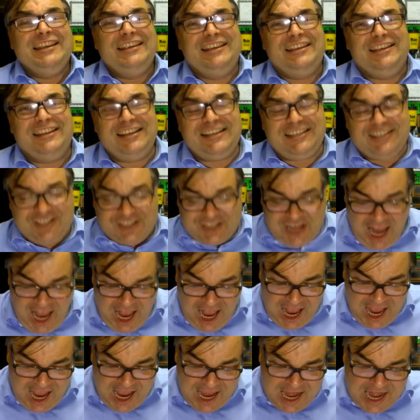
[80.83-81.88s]

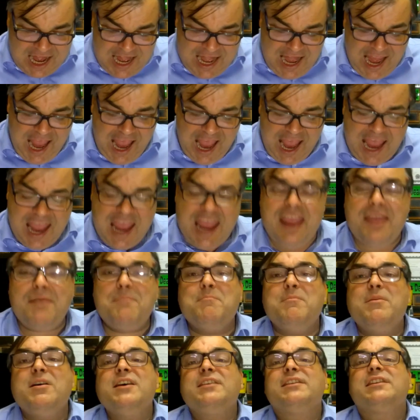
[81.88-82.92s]
Design a
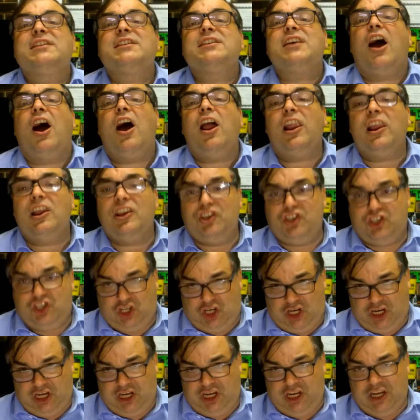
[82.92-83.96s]

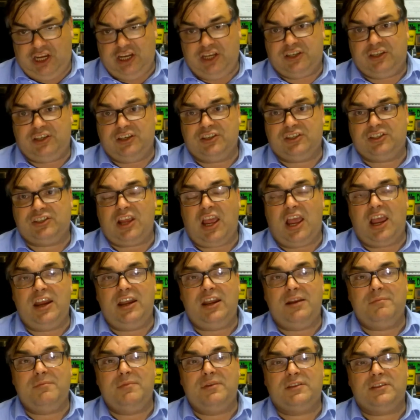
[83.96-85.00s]
mythology.
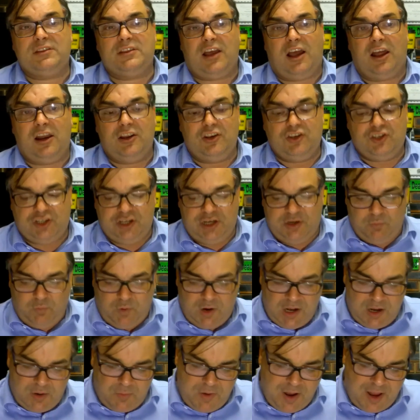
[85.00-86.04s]
What
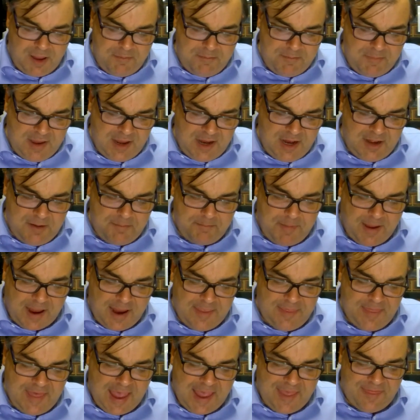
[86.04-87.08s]
do I mean by
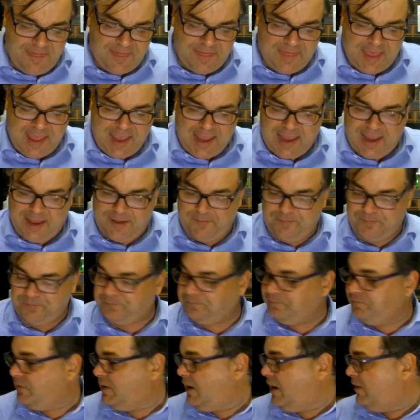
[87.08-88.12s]
that there?
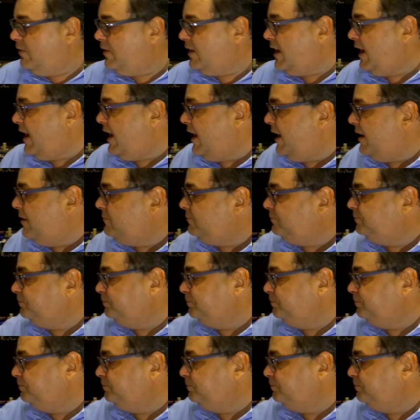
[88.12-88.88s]
Okay.